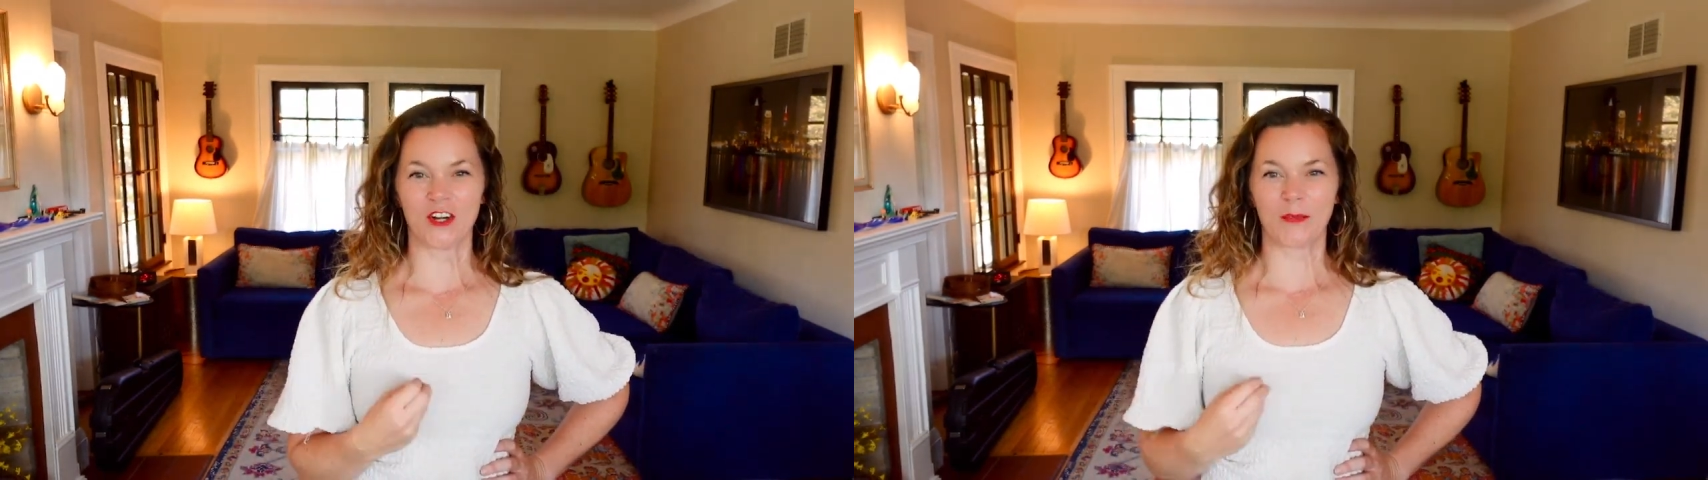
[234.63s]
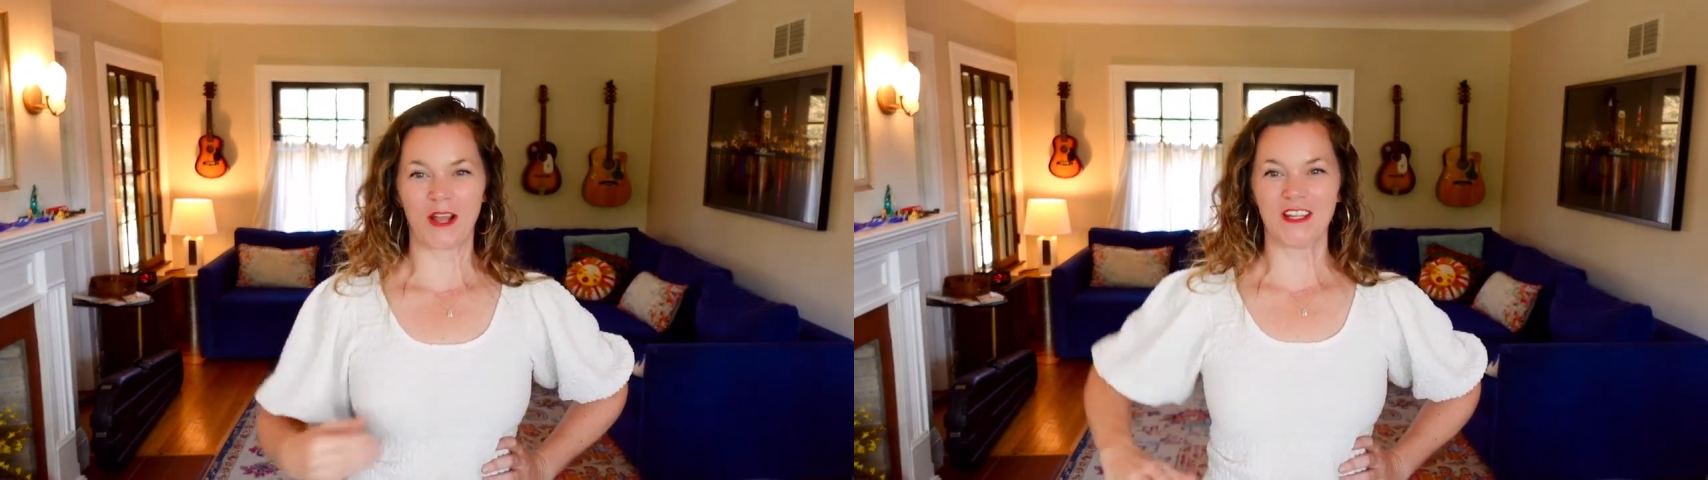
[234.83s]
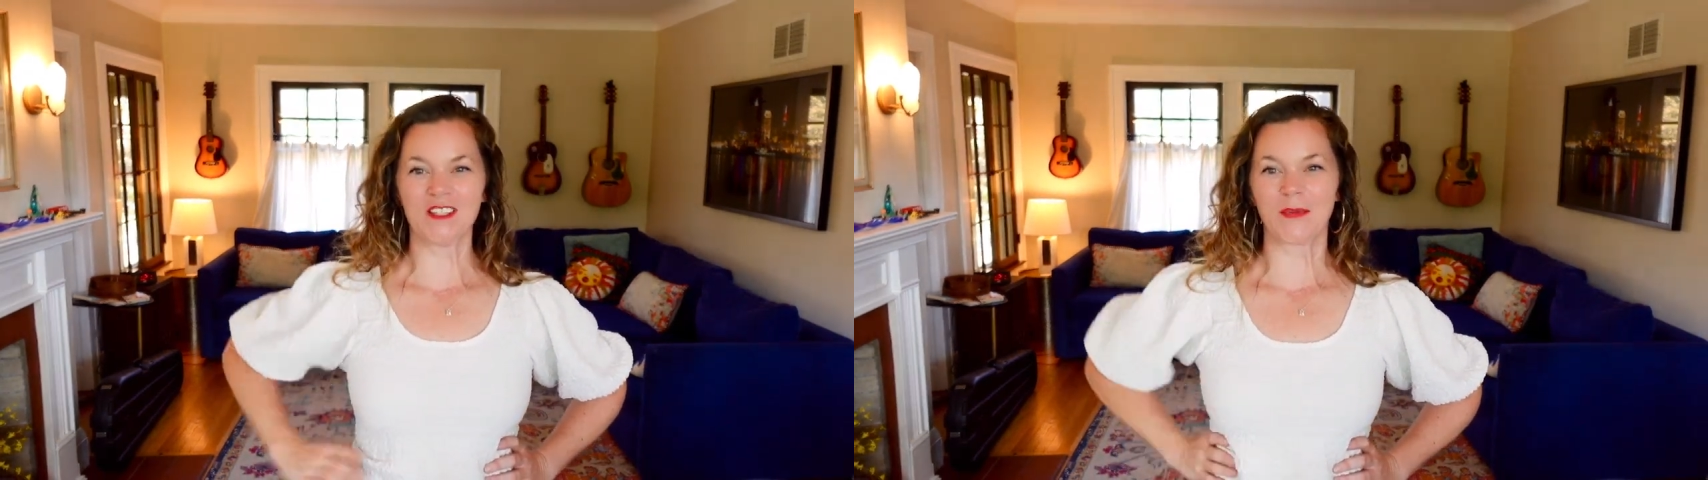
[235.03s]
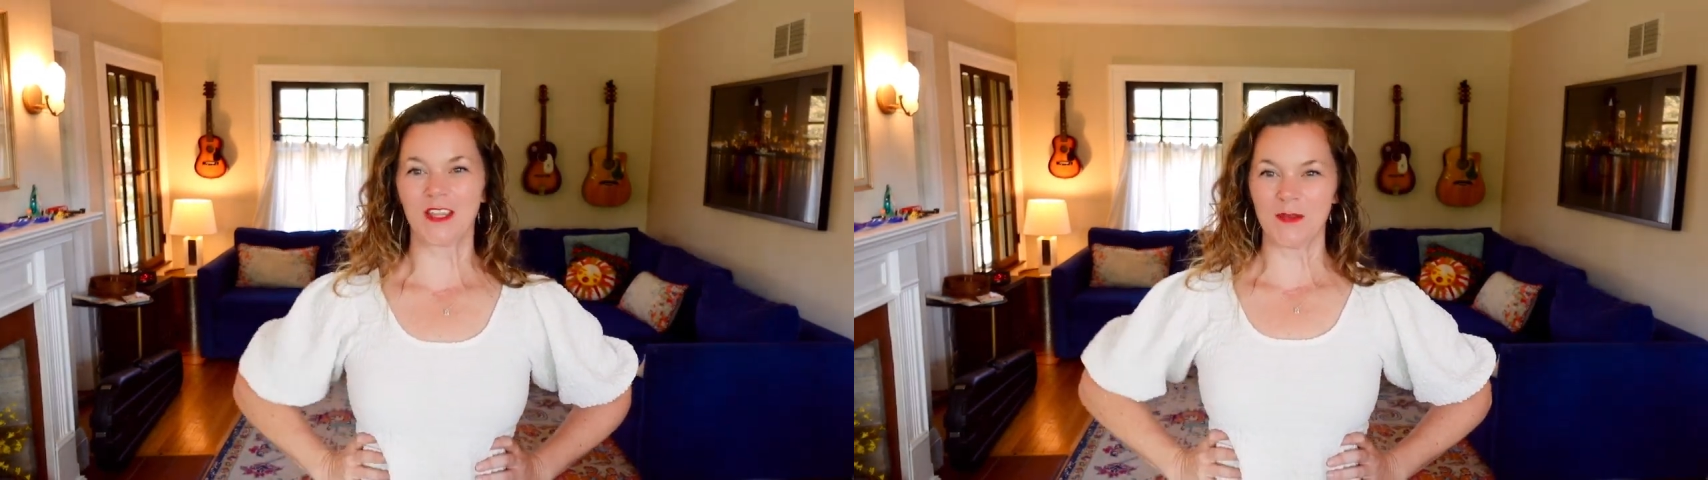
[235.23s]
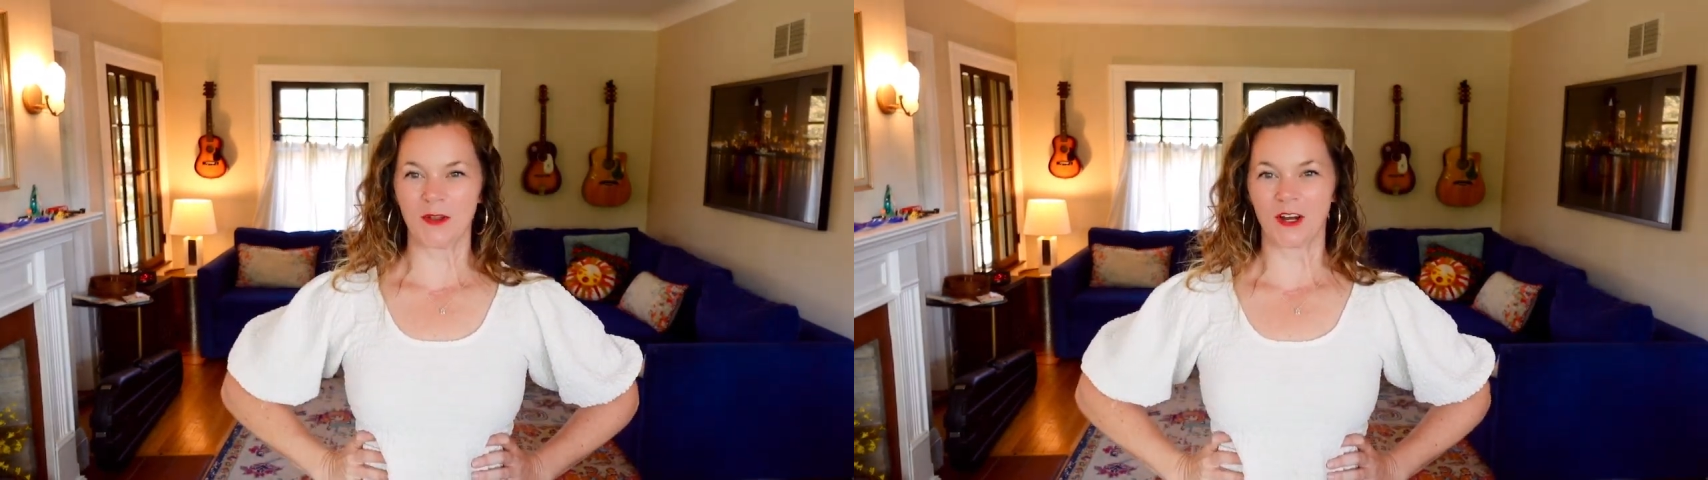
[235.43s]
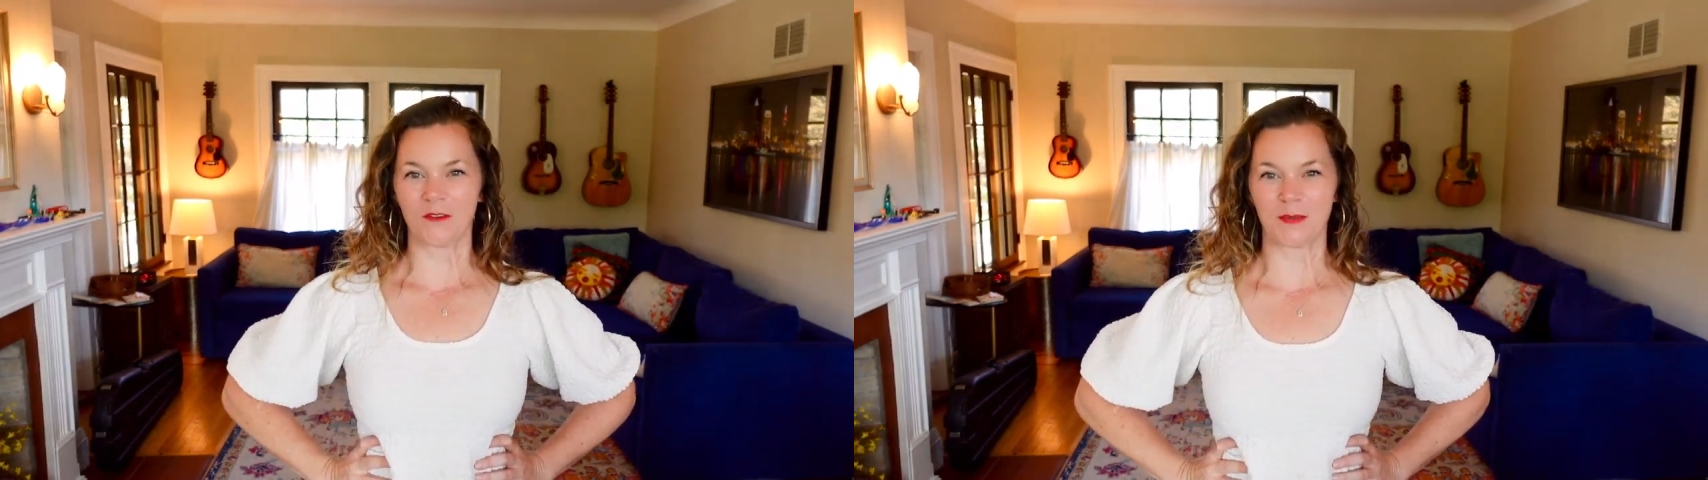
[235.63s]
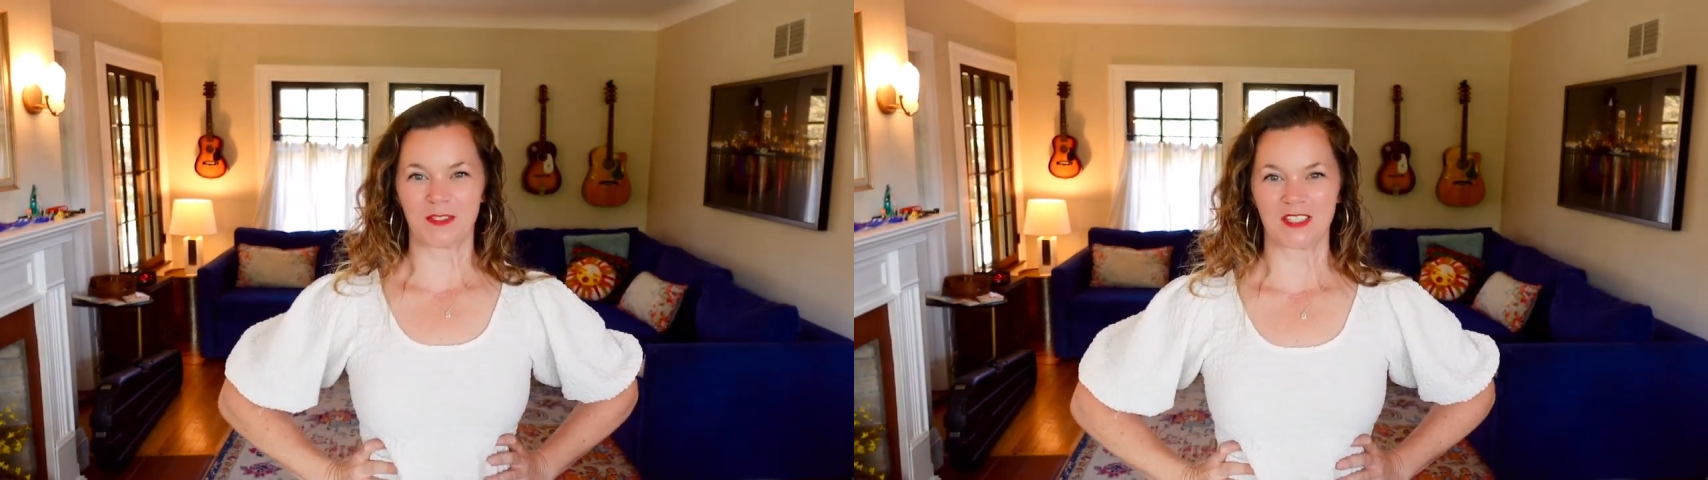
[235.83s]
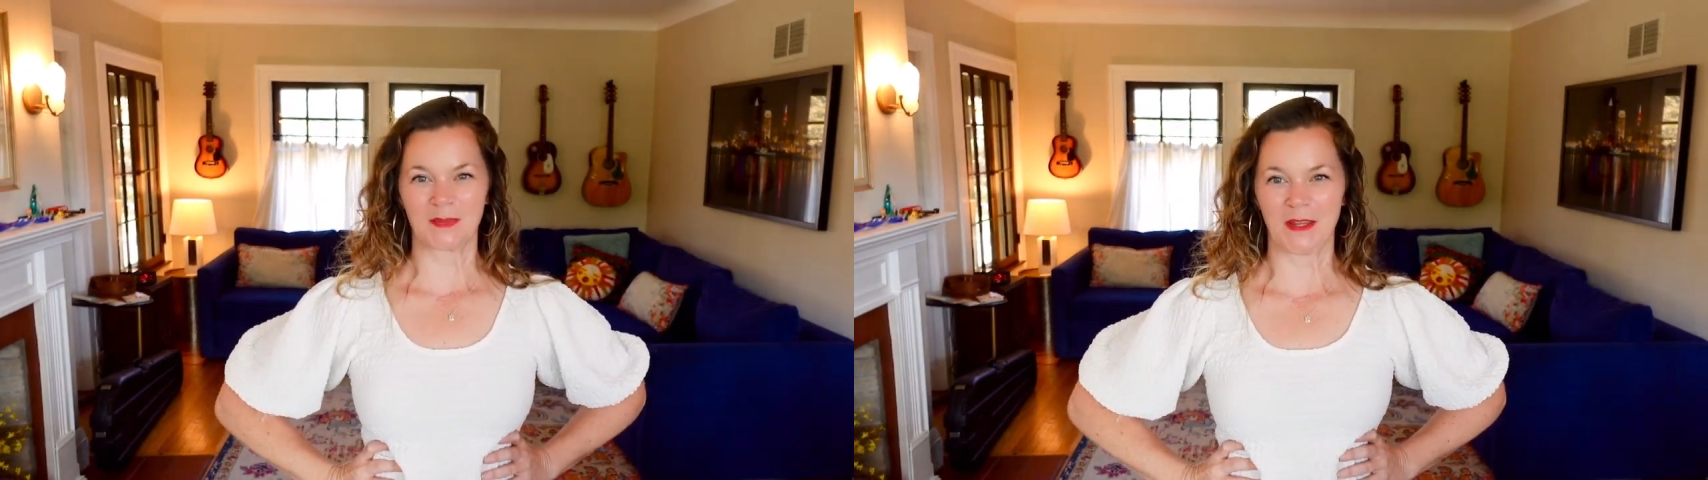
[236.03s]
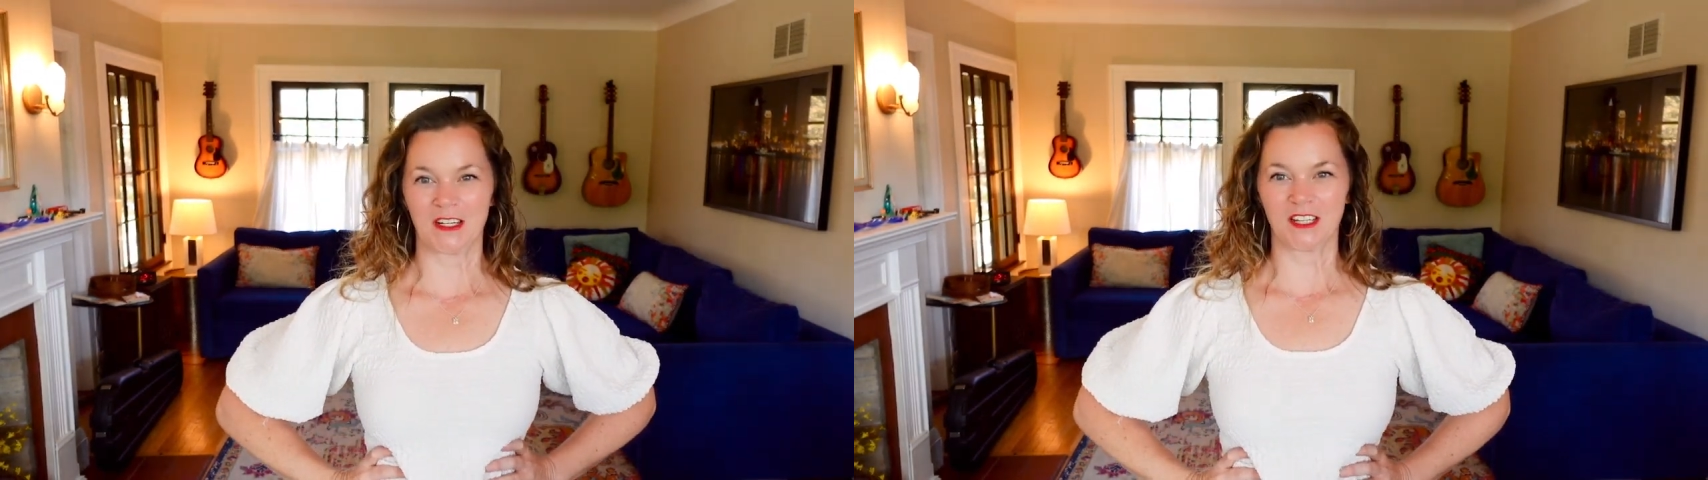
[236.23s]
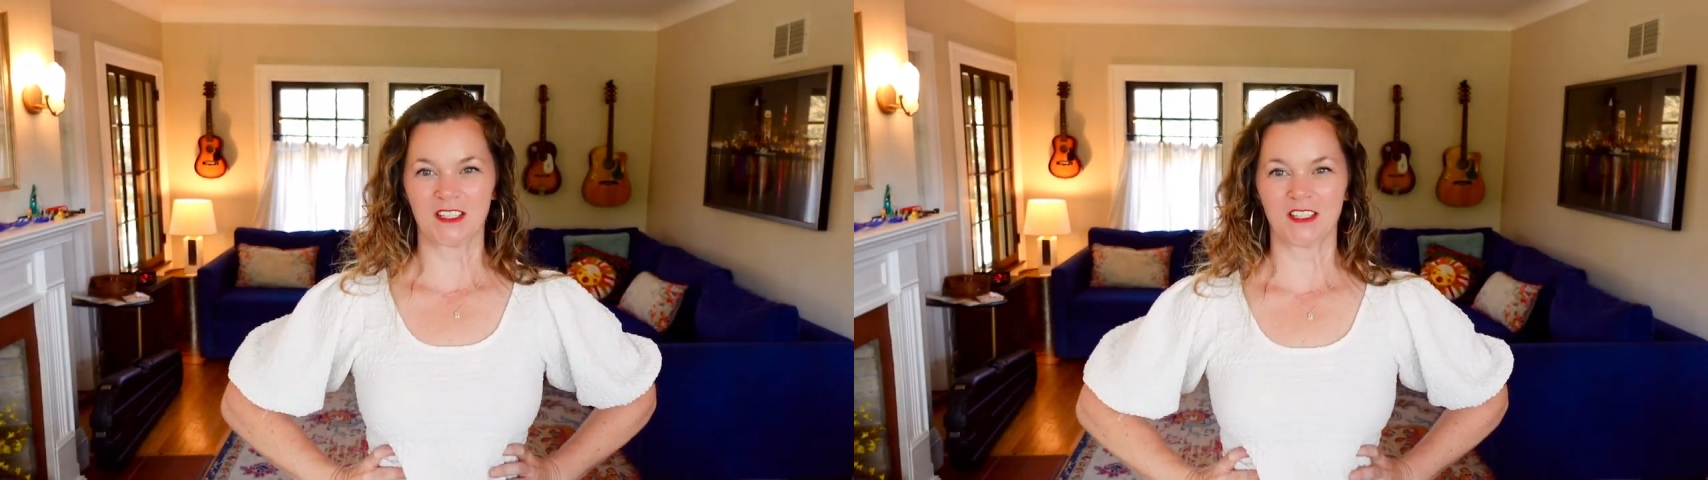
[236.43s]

our bodies by keeping our ribs expanded.